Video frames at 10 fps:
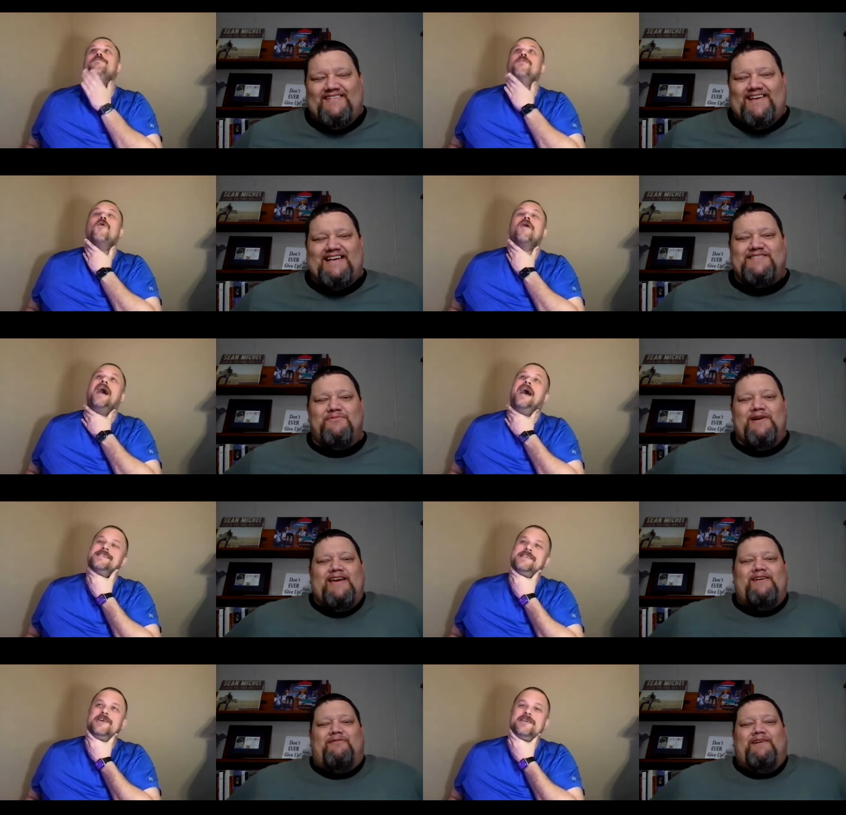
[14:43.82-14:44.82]
Speaker 1: Boy, Last
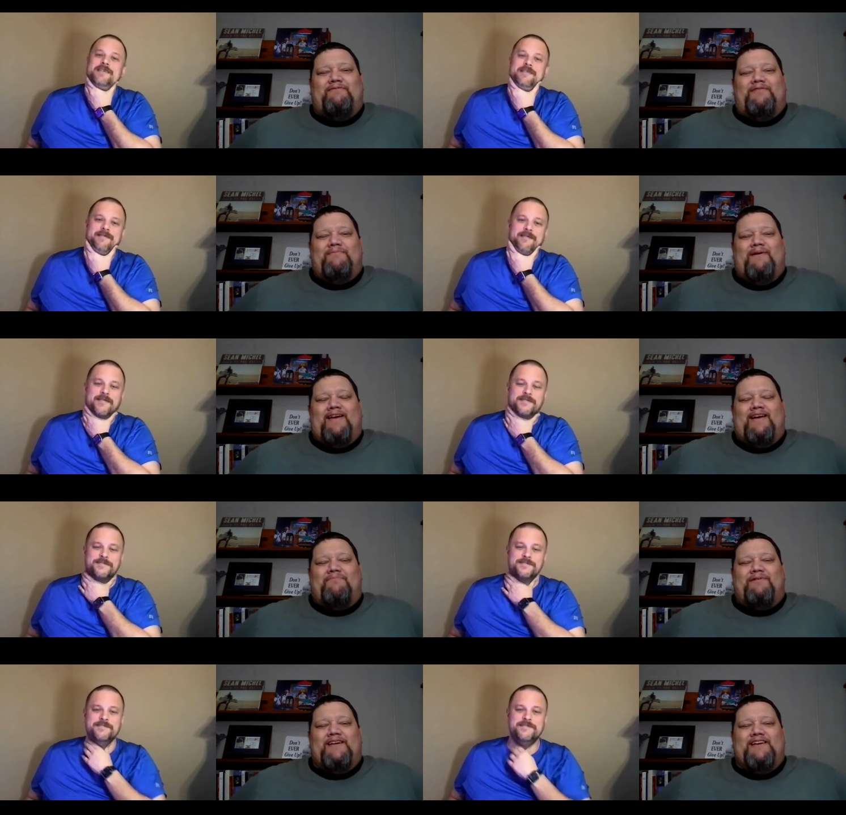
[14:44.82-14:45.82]
week, we, we made
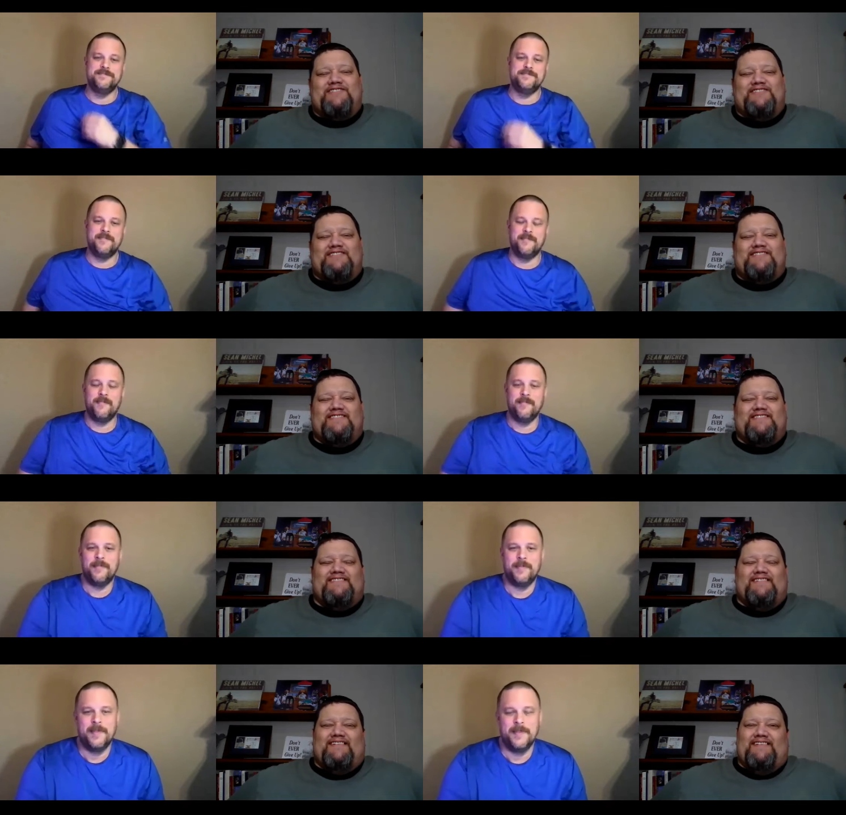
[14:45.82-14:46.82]
our
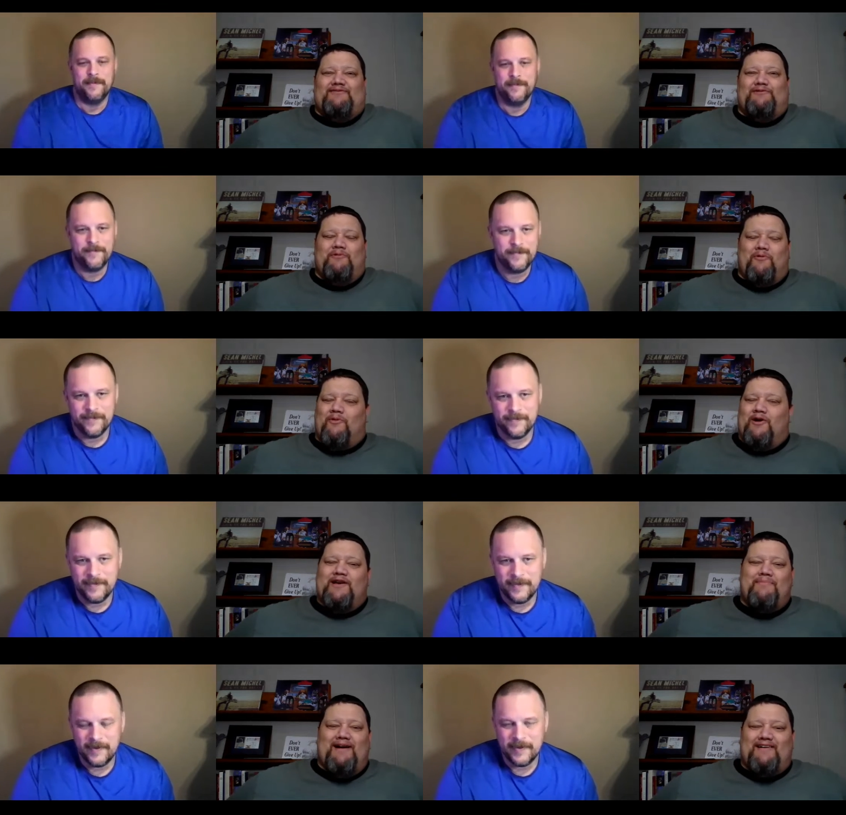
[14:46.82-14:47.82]
predictions. We were
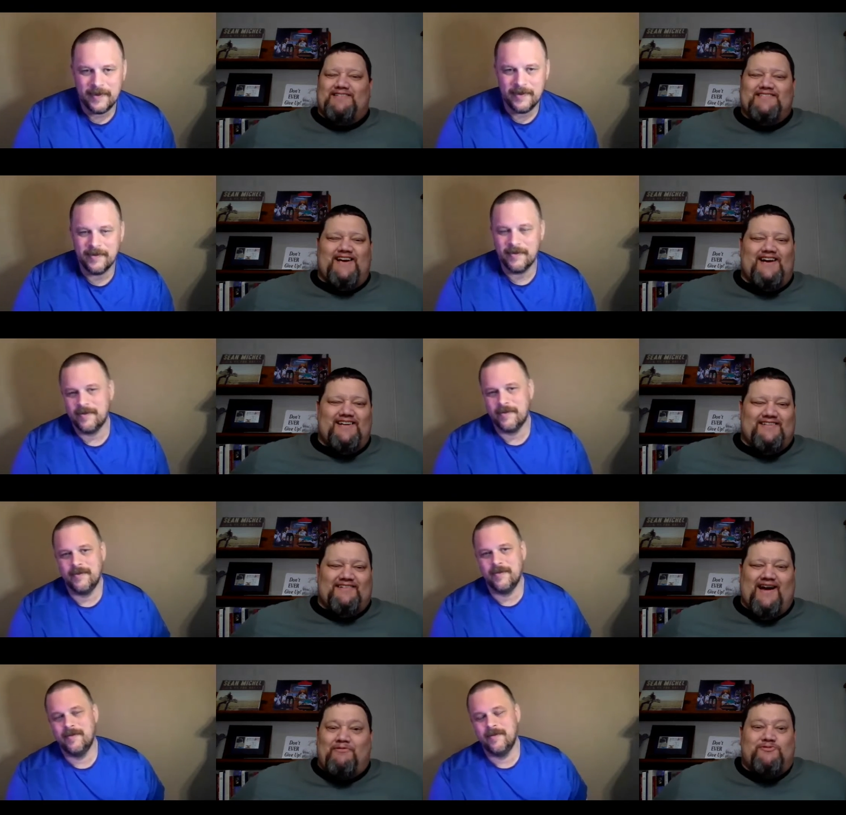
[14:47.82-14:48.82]
worried about
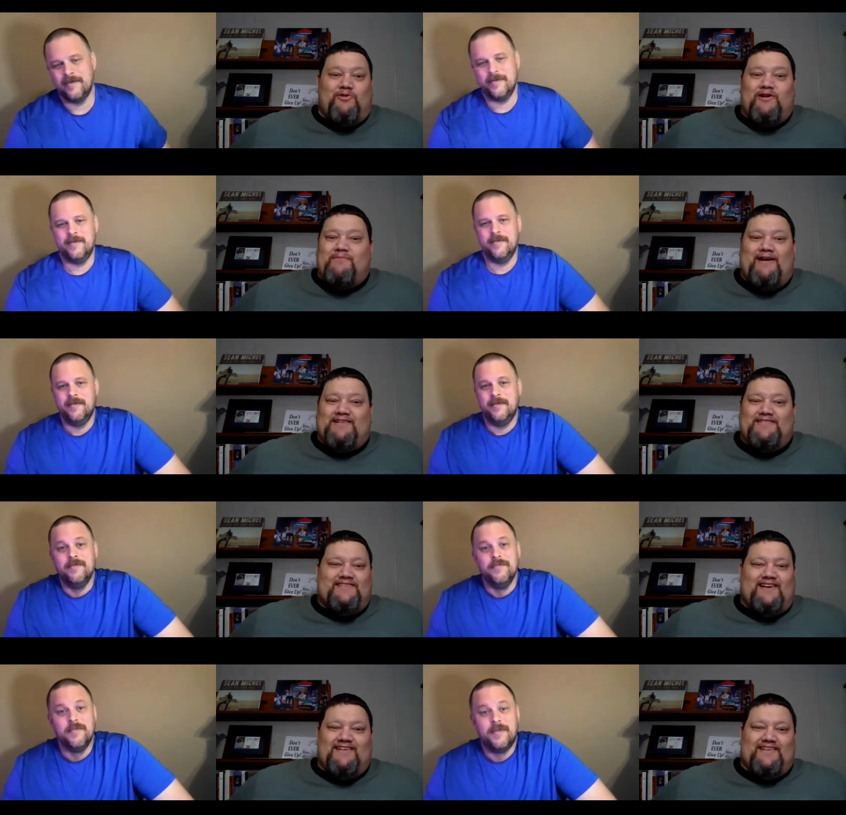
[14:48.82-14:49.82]
Gonzaga. I was worried about
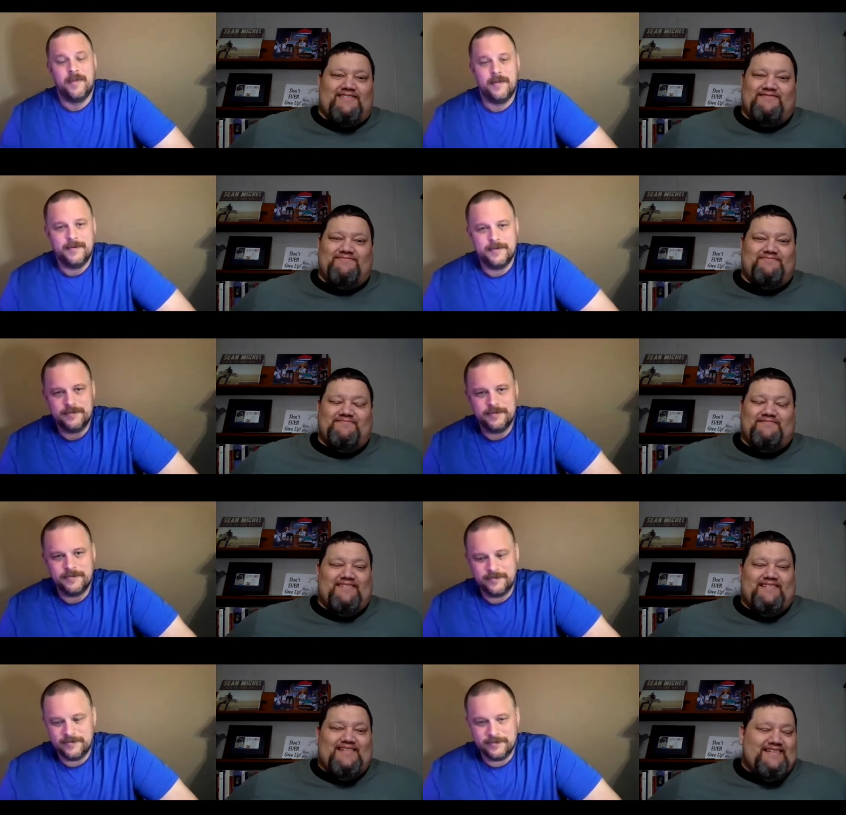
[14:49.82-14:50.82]
Gonzaga.
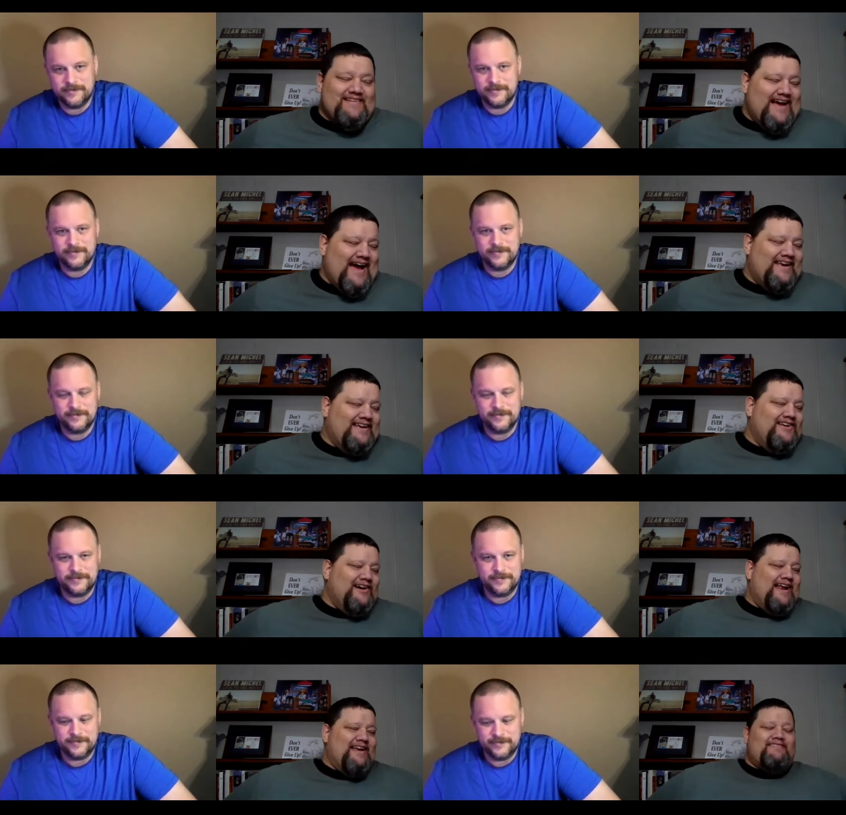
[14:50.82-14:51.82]
I
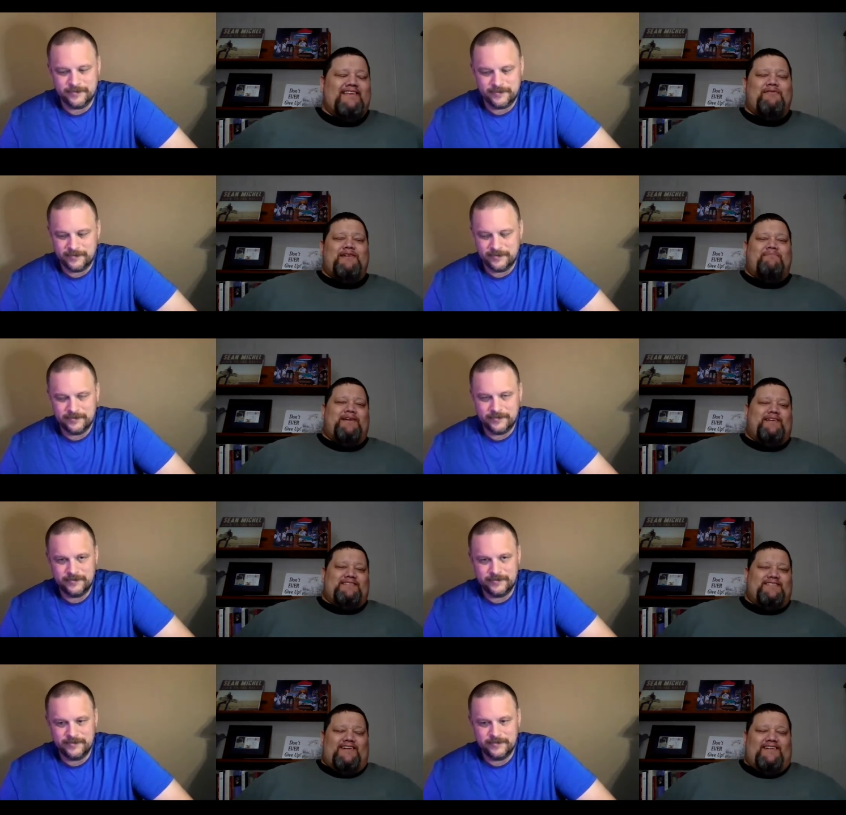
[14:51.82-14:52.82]
didn't know. I didn't think we could
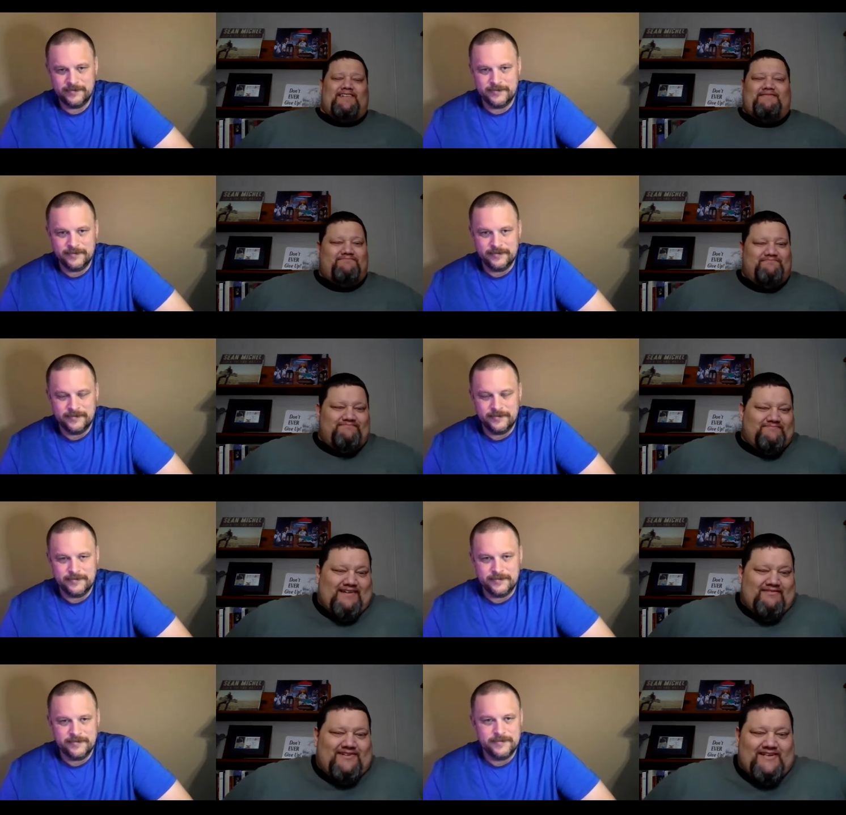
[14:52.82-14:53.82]
beat Gonzaga.
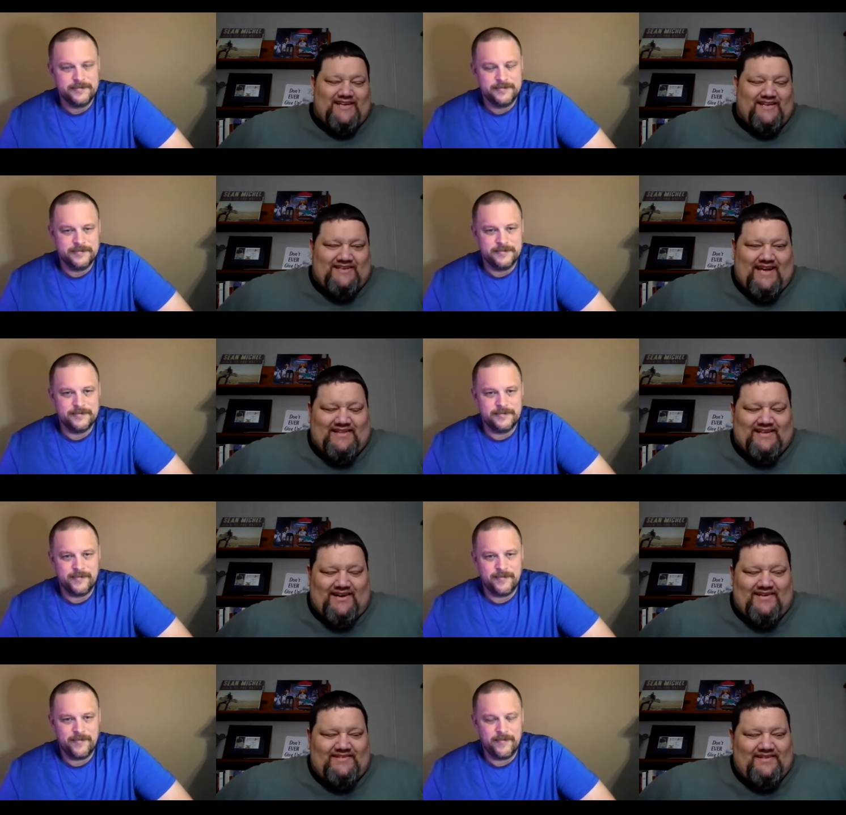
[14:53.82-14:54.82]
I really didn't. I
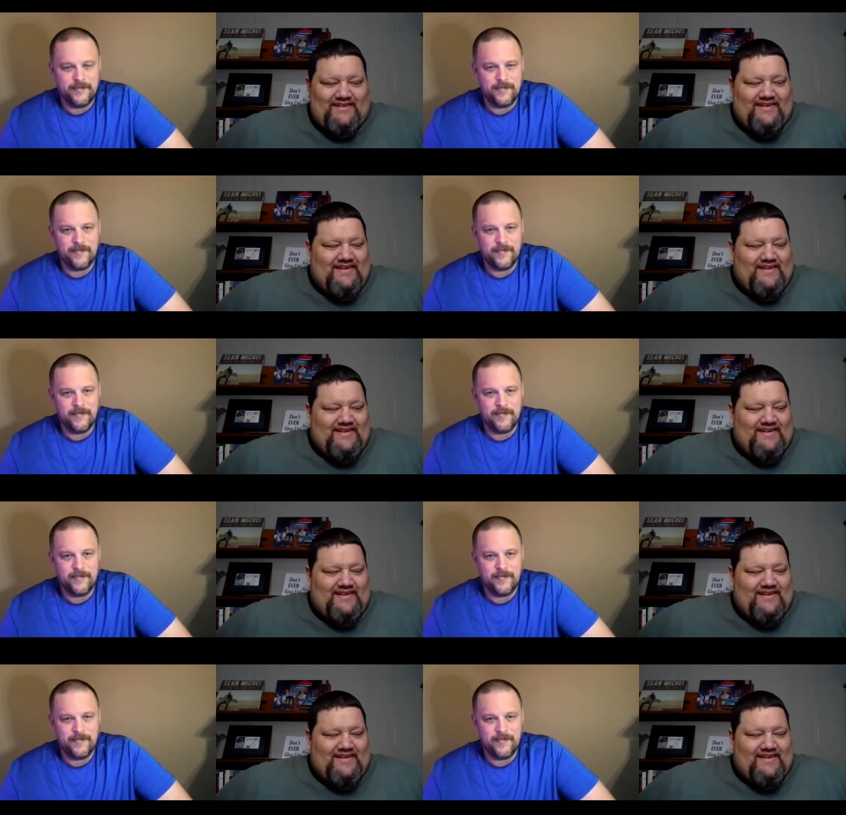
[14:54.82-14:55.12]
thought,